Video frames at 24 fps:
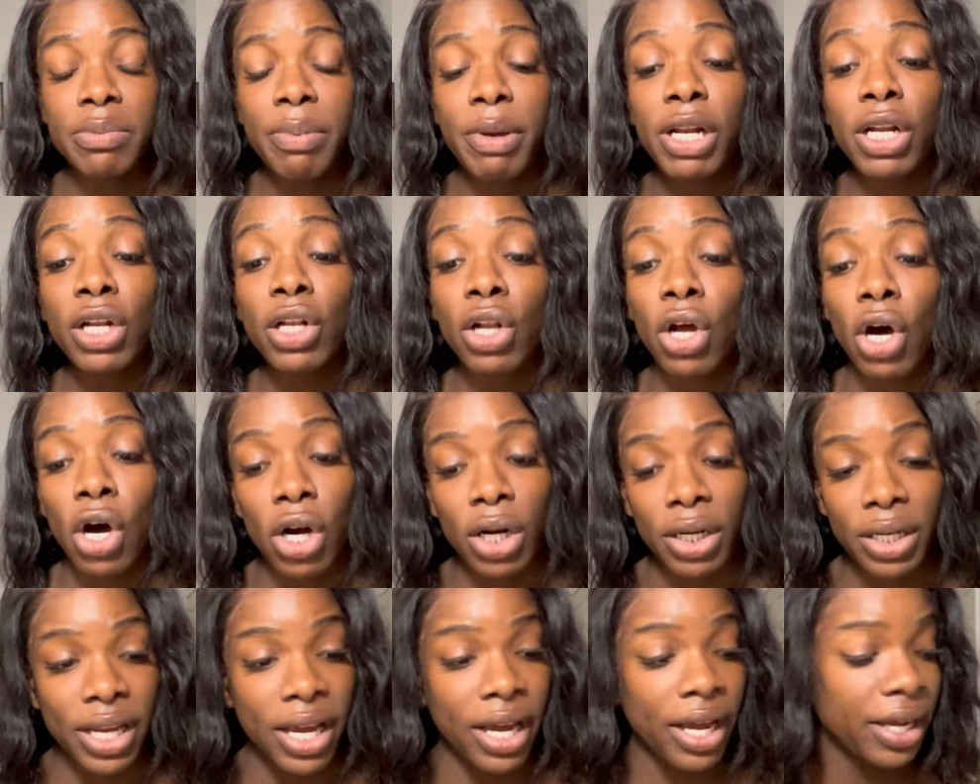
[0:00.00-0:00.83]
been a
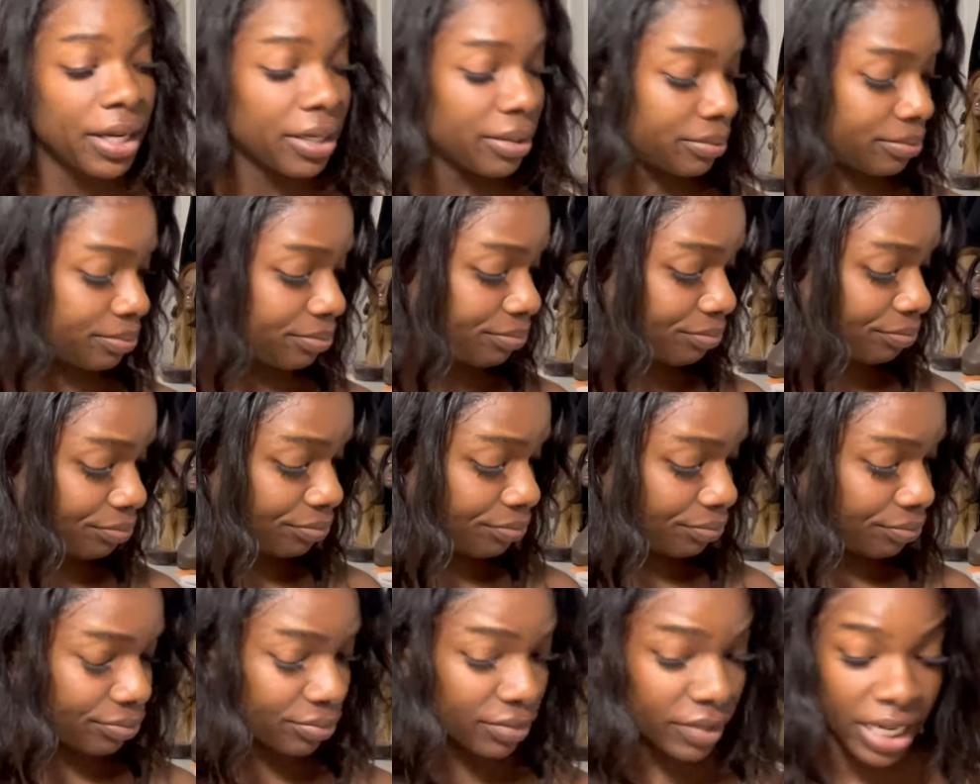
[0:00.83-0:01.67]
long day.
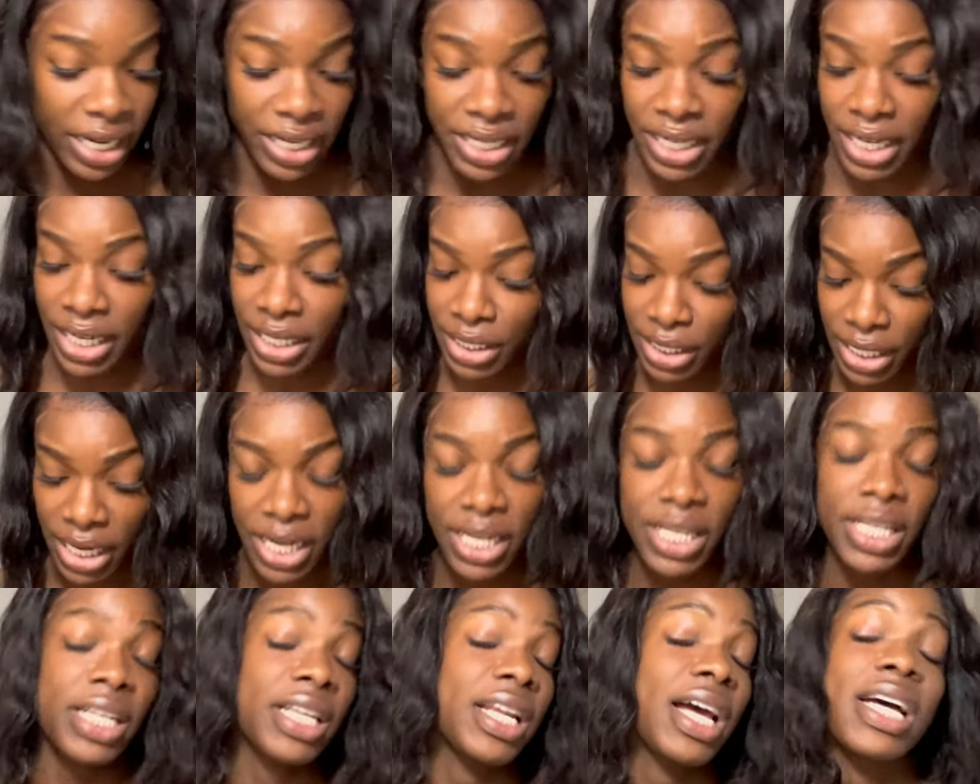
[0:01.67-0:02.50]
It didn't. It
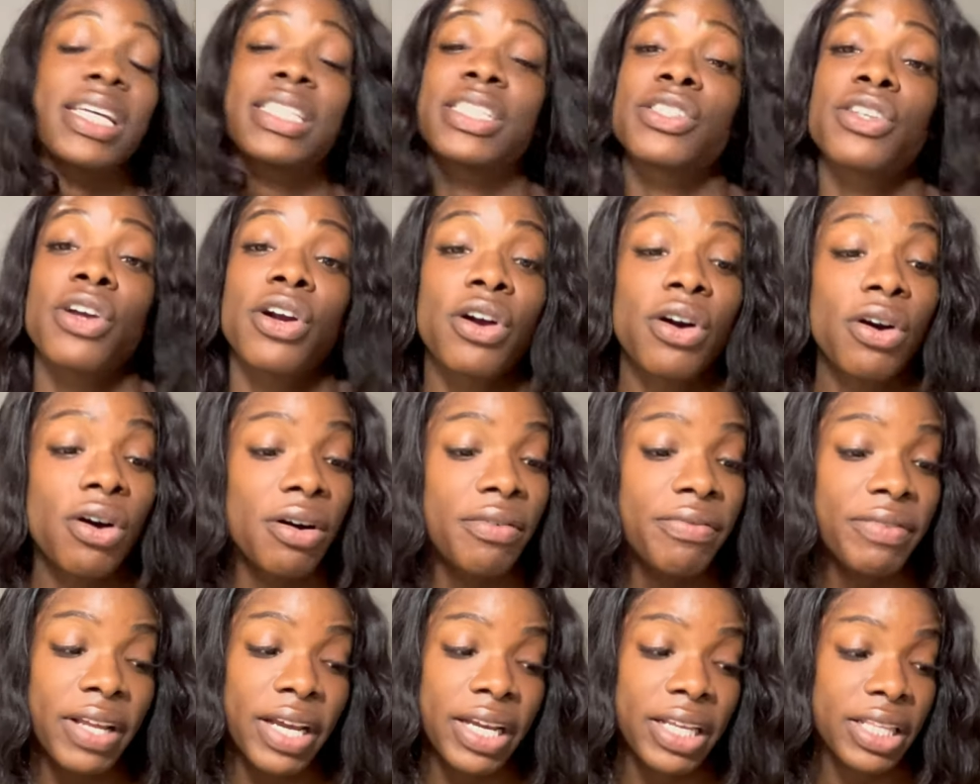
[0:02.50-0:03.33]
did not start
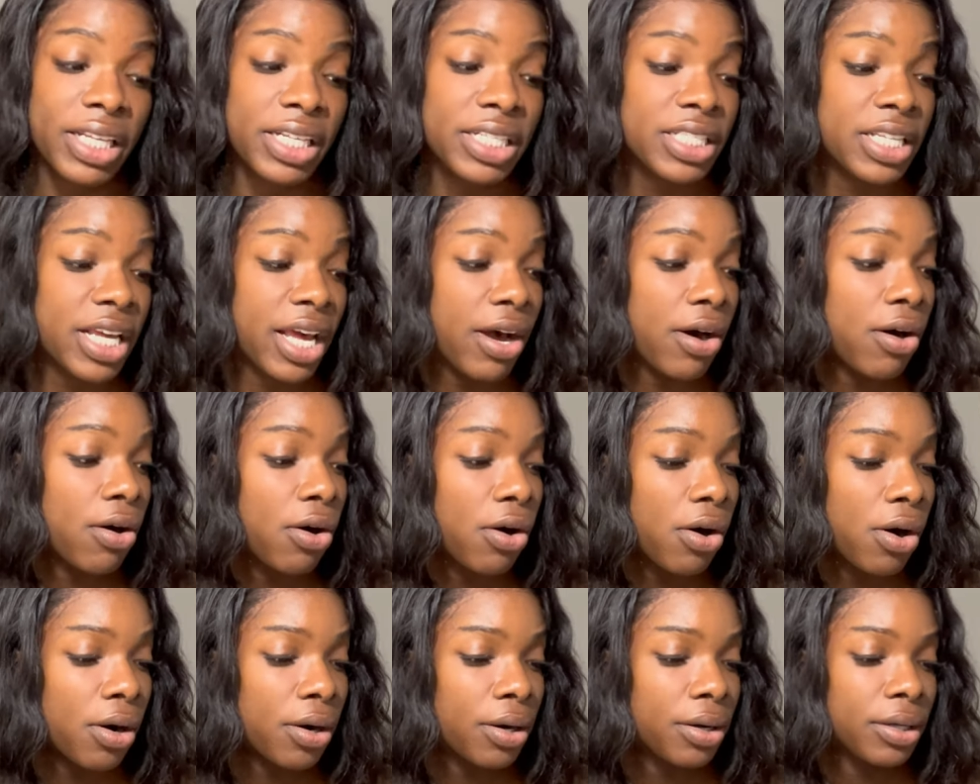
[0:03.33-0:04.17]
off like this at
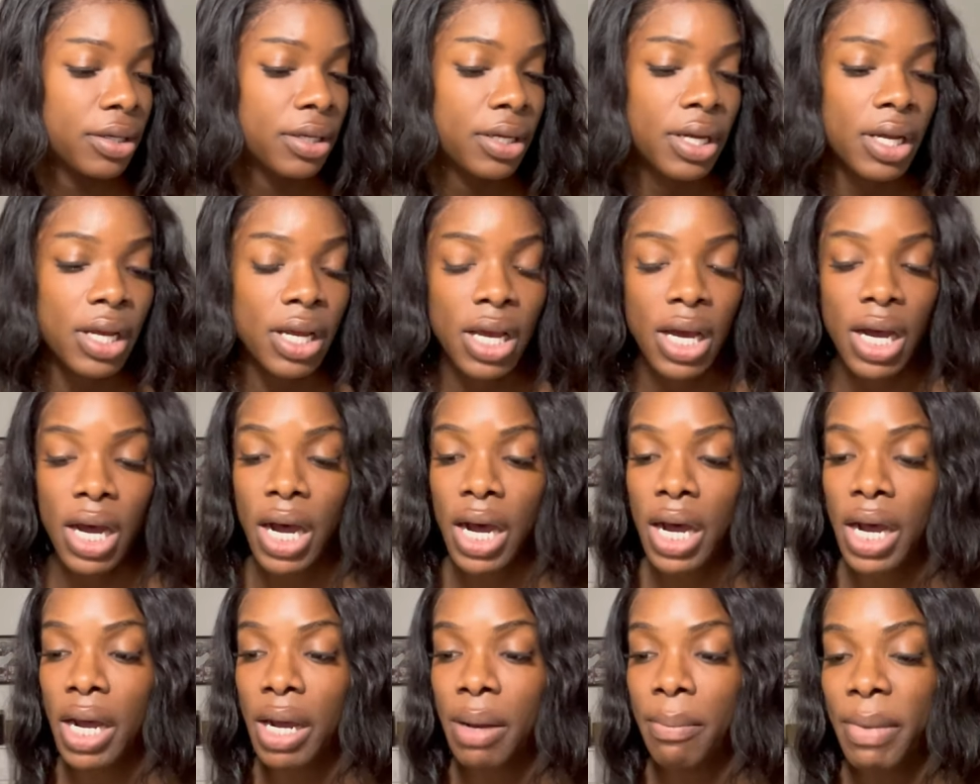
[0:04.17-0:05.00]
all.
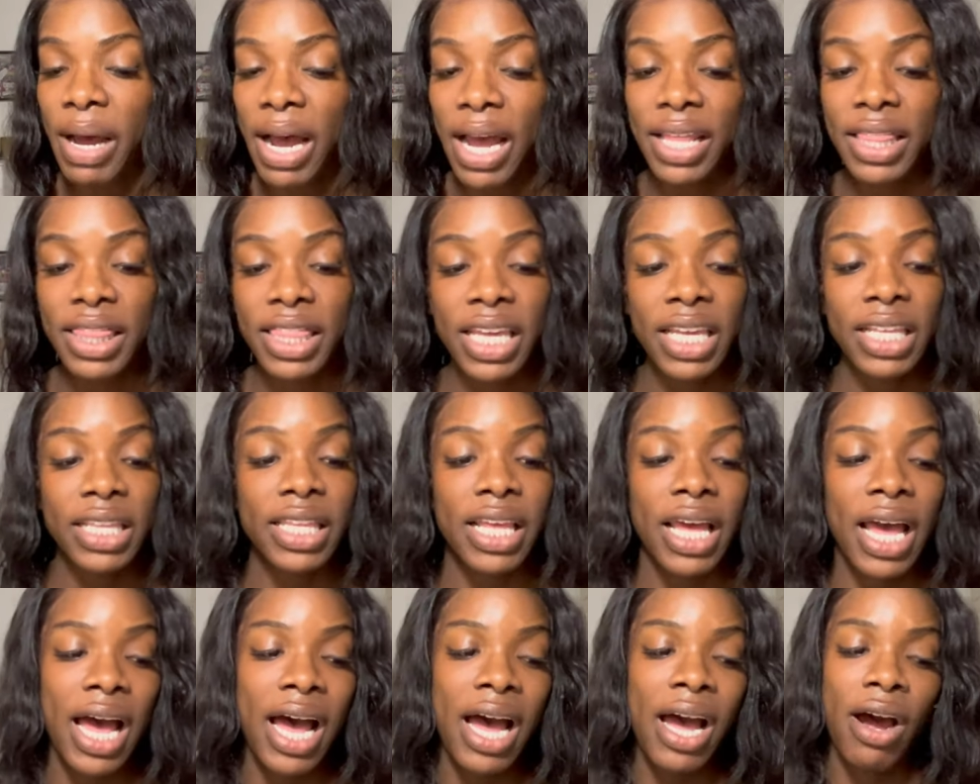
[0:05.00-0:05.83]
Um, I think
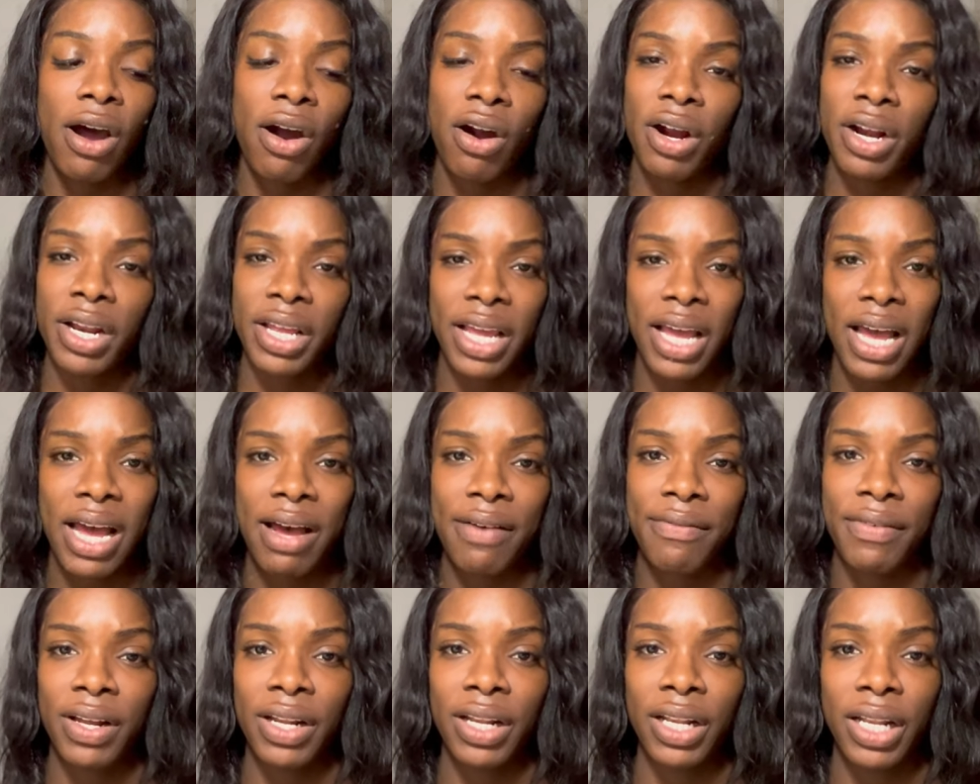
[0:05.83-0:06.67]
that I already
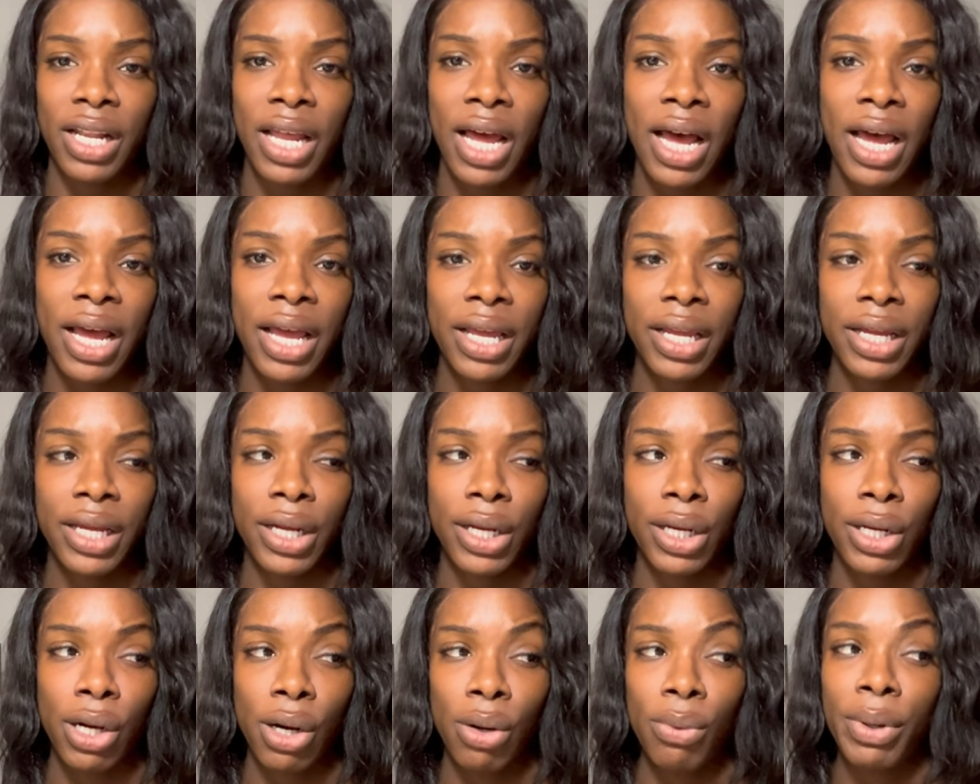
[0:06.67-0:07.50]
have a lot
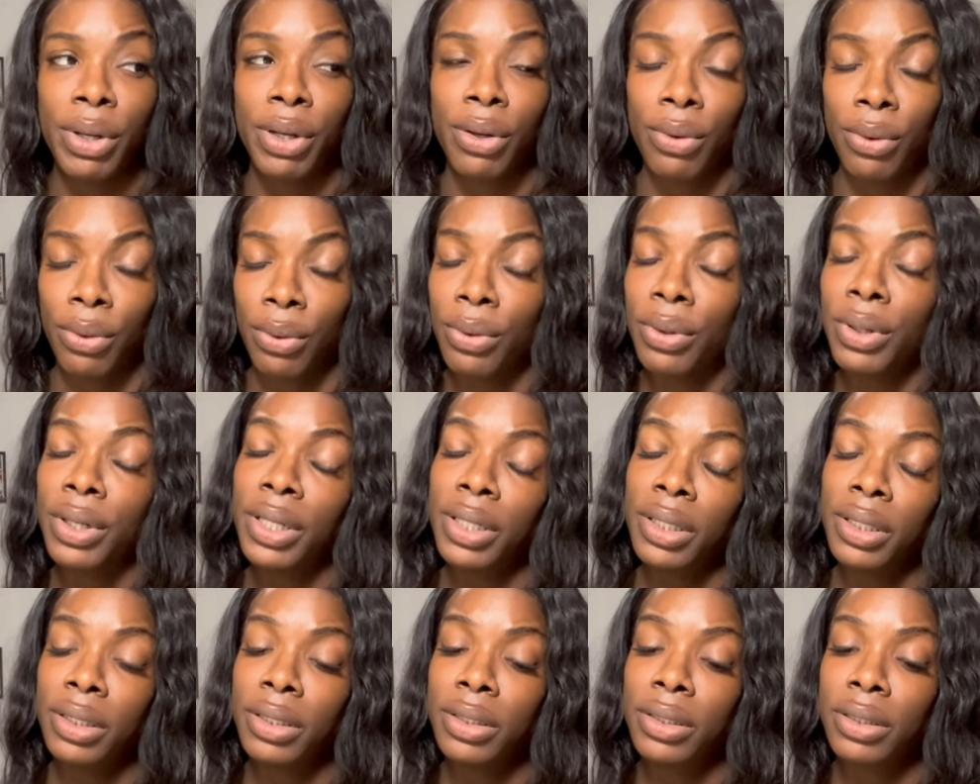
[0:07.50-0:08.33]
going
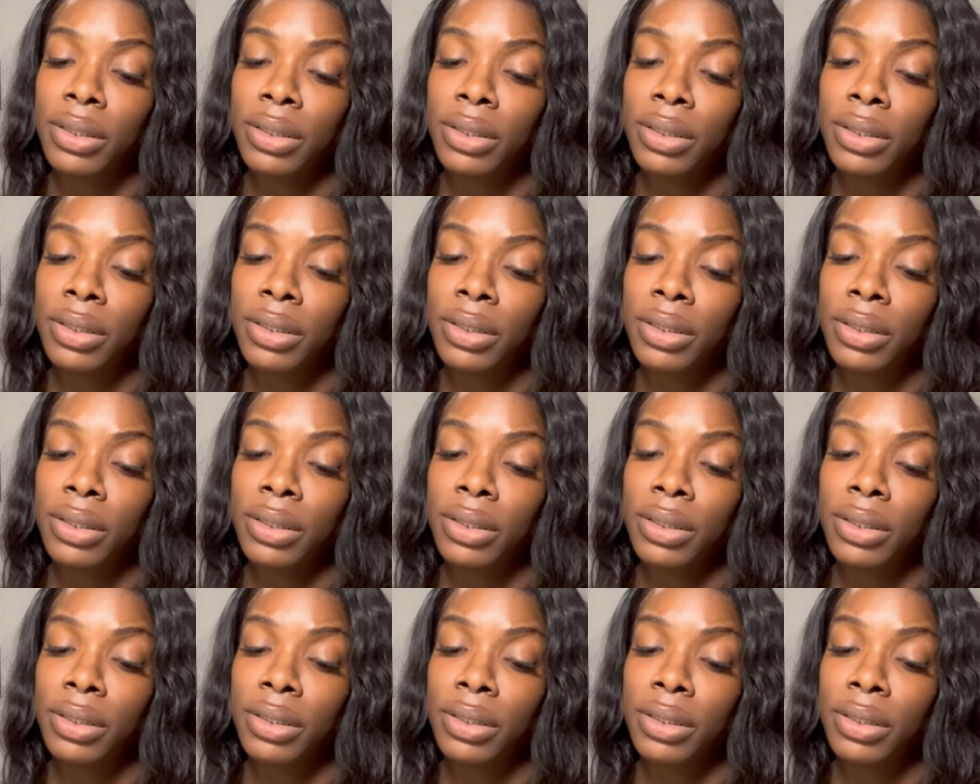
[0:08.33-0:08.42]
on.